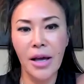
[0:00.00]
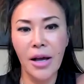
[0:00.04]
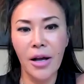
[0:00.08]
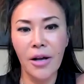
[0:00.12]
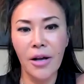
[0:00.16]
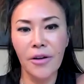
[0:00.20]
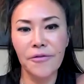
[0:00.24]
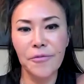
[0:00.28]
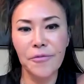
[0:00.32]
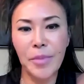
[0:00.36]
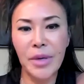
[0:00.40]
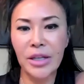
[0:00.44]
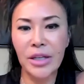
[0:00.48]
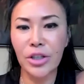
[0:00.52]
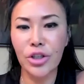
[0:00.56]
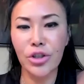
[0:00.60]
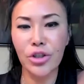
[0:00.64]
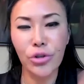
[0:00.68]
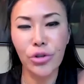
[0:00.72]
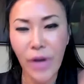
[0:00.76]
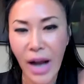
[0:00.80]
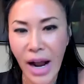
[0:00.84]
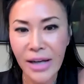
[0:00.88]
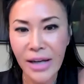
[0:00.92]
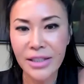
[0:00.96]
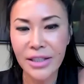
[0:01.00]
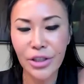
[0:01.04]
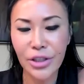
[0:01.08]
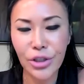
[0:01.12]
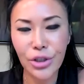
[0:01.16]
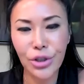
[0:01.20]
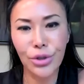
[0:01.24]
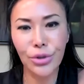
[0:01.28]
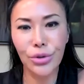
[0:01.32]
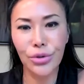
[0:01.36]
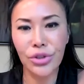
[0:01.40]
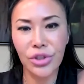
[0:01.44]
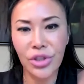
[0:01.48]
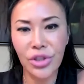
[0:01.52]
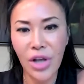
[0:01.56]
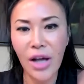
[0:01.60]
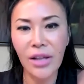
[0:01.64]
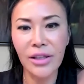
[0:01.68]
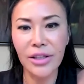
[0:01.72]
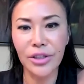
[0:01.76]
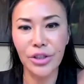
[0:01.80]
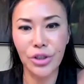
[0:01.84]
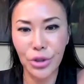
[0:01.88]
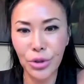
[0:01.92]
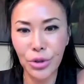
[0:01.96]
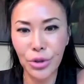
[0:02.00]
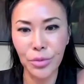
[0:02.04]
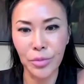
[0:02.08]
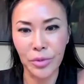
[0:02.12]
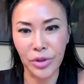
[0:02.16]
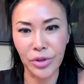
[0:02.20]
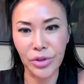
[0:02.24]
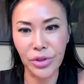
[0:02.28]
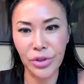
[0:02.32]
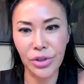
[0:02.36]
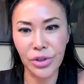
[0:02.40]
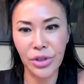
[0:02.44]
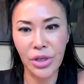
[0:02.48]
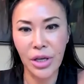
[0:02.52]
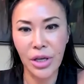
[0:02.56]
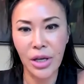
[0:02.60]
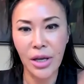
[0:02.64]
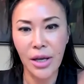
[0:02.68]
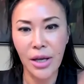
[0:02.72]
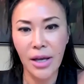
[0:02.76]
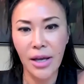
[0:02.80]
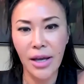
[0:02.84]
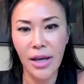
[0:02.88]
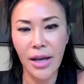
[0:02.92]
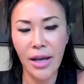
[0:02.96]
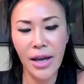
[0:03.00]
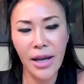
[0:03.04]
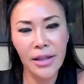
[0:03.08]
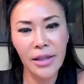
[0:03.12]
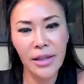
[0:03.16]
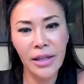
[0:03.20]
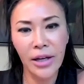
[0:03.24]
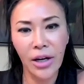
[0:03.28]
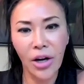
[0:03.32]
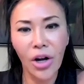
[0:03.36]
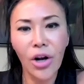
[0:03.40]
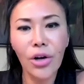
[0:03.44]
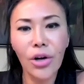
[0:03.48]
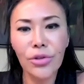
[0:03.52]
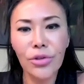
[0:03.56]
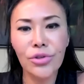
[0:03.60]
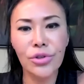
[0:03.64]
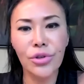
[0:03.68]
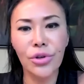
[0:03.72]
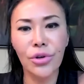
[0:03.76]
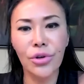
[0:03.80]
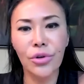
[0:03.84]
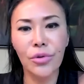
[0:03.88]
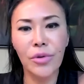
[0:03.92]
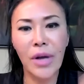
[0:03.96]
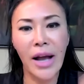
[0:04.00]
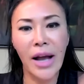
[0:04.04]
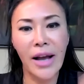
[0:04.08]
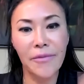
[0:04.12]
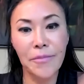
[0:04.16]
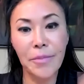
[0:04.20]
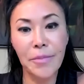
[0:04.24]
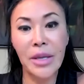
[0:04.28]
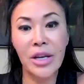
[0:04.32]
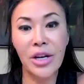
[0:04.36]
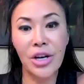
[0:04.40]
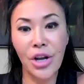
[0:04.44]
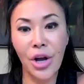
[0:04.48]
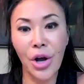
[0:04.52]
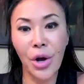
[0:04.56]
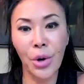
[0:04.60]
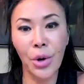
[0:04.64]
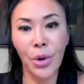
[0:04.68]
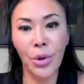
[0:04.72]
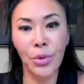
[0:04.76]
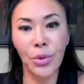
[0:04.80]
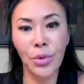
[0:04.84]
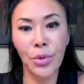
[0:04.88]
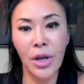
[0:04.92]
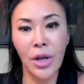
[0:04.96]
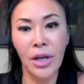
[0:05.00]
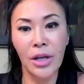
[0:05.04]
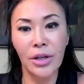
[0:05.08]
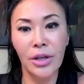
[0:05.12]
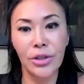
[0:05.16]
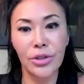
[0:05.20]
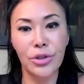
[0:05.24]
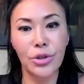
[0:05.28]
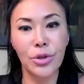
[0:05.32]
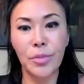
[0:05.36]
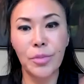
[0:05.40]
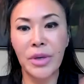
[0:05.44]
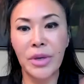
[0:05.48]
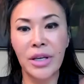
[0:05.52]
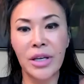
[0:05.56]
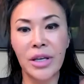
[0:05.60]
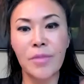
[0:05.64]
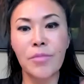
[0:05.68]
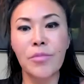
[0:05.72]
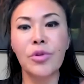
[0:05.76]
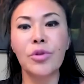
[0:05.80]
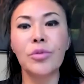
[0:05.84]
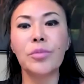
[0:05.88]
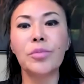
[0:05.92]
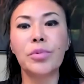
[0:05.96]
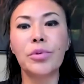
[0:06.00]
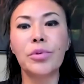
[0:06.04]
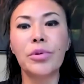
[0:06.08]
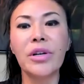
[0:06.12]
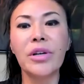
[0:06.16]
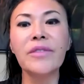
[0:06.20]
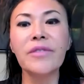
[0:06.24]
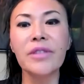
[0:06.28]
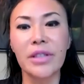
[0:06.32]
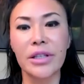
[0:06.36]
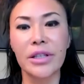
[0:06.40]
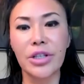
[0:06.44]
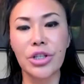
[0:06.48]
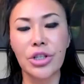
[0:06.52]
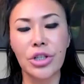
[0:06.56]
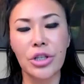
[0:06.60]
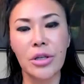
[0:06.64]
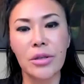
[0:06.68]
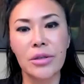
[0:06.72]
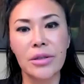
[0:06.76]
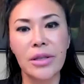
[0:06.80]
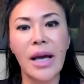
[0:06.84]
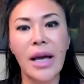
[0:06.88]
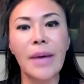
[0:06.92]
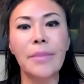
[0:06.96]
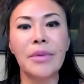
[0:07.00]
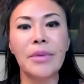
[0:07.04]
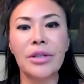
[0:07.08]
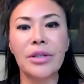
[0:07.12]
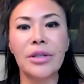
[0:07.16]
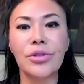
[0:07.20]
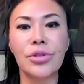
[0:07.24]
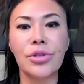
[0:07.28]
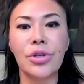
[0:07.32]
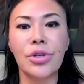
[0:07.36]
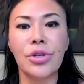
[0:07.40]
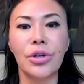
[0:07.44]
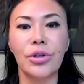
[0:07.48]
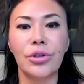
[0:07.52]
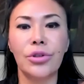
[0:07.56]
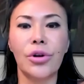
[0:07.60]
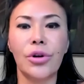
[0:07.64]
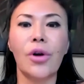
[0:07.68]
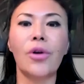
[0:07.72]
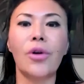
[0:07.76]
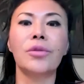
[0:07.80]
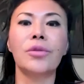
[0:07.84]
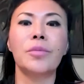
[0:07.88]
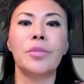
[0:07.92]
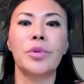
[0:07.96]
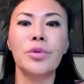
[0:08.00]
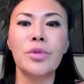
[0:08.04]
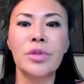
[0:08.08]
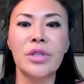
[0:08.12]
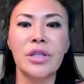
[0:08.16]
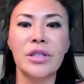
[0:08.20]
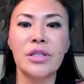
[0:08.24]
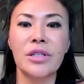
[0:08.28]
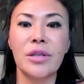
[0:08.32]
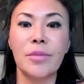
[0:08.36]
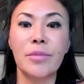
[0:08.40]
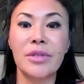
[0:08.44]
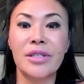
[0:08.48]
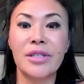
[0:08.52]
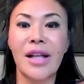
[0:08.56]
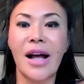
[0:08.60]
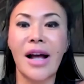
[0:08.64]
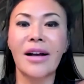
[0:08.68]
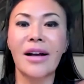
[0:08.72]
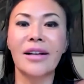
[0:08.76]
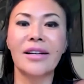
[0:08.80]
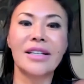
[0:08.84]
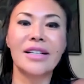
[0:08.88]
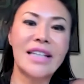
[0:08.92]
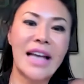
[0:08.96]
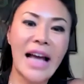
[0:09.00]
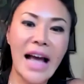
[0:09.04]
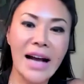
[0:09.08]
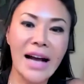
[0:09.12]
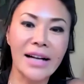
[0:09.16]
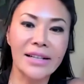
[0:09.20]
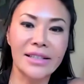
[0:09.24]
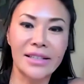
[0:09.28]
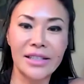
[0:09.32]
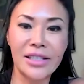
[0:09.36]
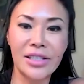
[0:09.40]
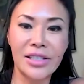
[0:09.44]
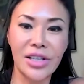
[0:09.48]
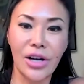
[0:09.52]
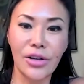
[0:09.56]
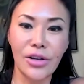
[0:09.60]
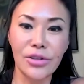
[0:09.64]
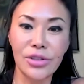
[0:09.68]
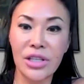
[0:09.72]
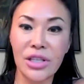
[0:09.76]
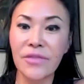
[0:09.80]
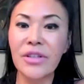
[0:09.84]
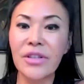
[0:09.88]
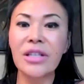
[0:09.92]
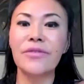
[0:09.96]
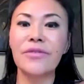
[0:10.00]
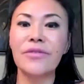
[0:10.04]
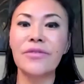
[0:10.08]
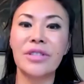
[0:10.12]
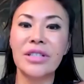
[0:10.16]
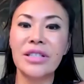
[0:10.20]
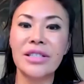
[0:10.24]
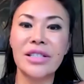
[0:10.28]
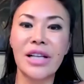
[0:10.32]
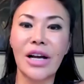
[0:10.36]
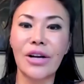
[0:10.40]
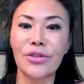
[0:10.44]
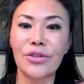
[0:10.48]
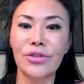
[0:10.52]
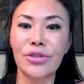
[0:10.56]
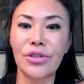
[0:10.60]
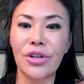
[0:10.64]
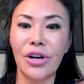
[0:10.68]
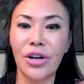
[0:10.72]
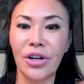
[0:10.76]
of being attracted to solid tumors. And they also have been known to be immune privileged. That means your own immune system is not going to attack these cells, even if these cells